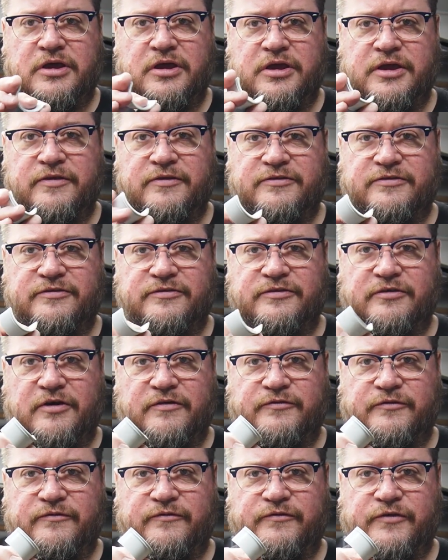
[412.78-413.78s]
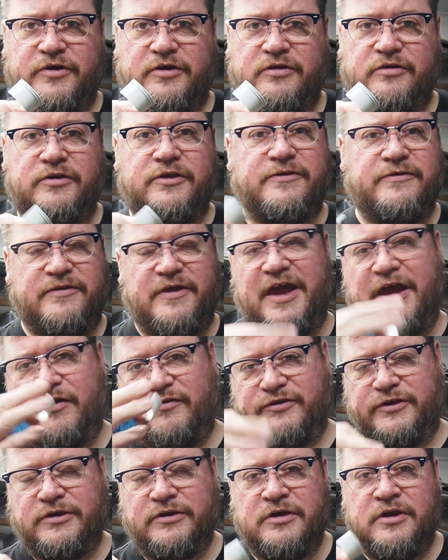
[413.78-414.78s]
This is off of, it's the
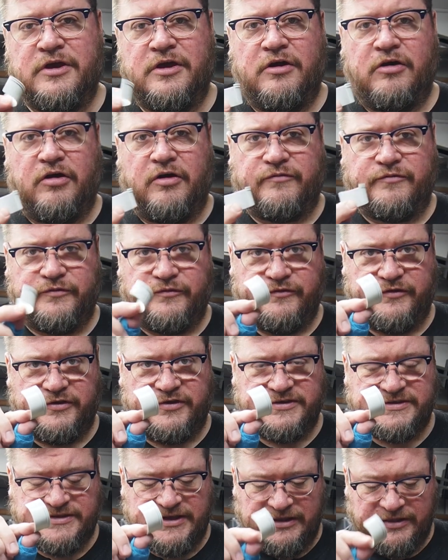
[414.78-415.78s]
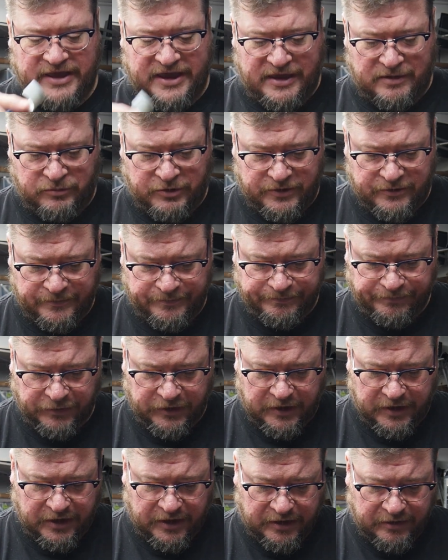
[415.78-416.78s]
housing, off of a C-Lab.
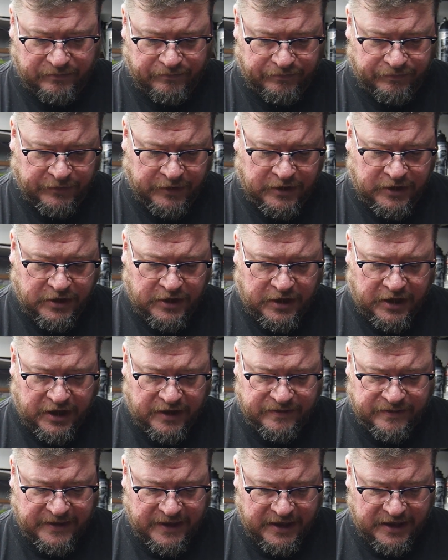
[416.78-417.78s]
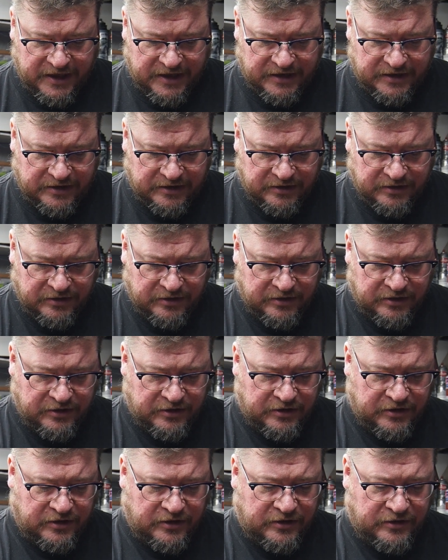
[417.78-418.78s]
And then
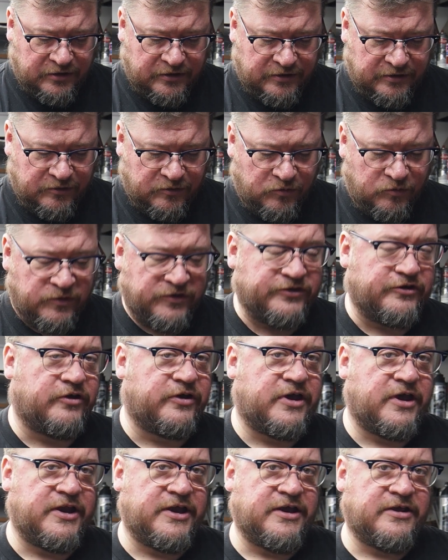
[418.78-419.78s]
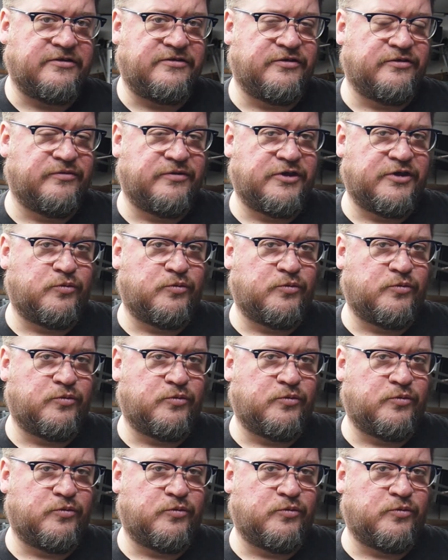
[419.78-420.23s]
we start getting into the